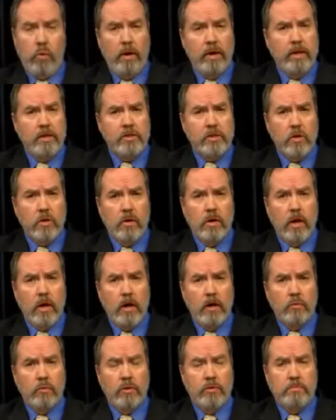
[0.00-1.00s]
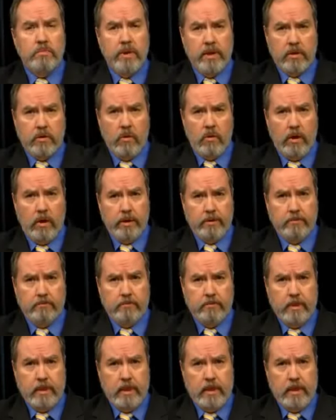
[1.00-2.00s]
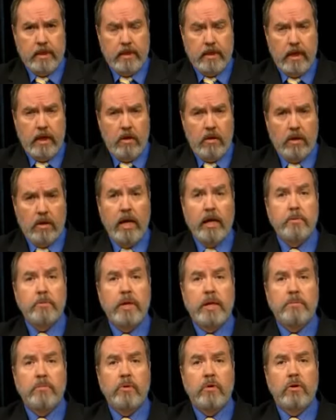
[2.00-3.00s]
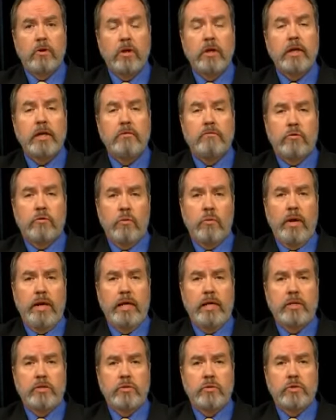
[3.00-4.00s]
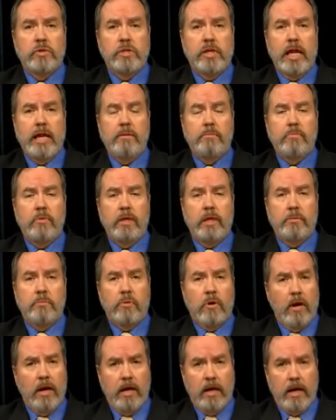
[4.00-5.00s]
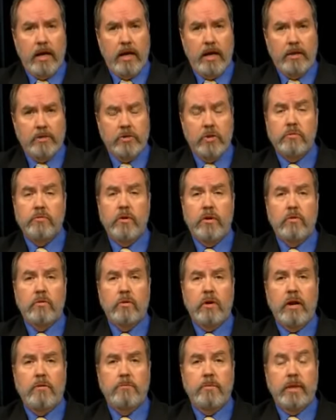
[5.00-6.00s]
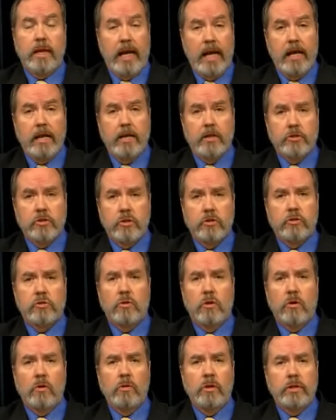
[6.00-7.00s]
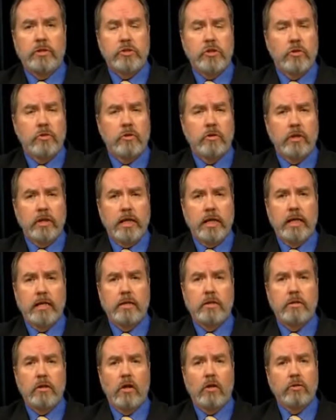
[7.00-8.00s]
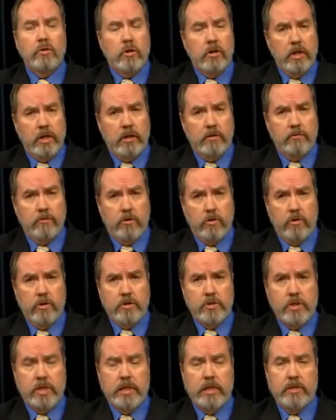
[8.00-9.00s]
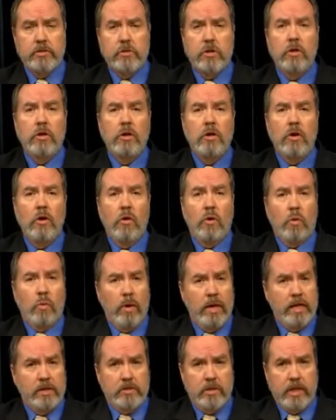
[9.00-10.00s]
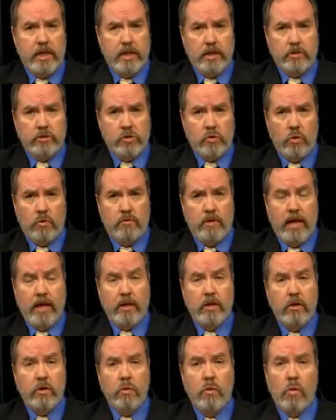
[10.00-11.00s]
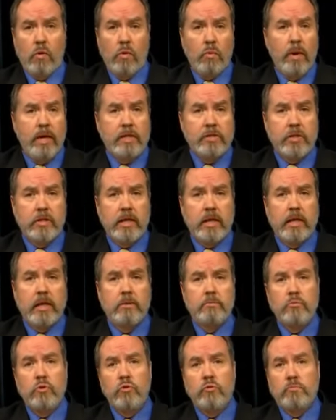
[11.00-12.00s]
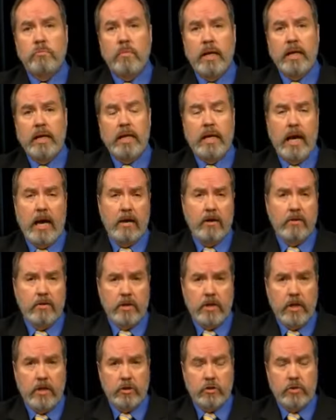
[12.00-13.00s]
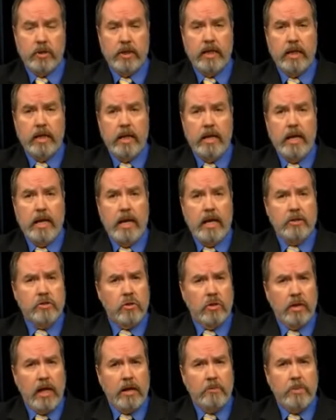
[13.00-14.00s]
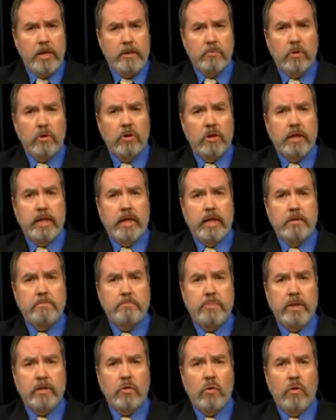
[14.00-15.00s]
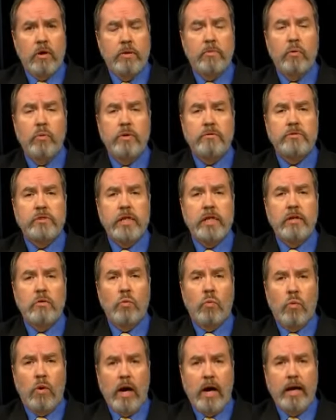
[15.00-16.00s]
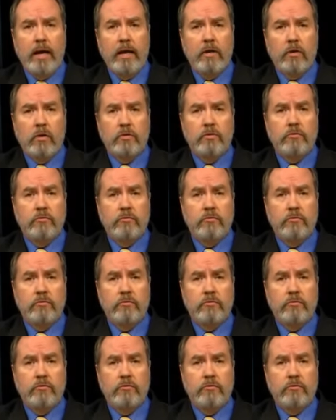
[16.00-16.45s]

what is going on with Bitcoin? Now, a lot of people are looking for ways to escape the prying eyes of the federal government and its control, and so they're looking at alternative currencies or ways that they can store value or ways that they can move money out of the country. And so a lot of people are looking at Bitcoin, but we've seen wild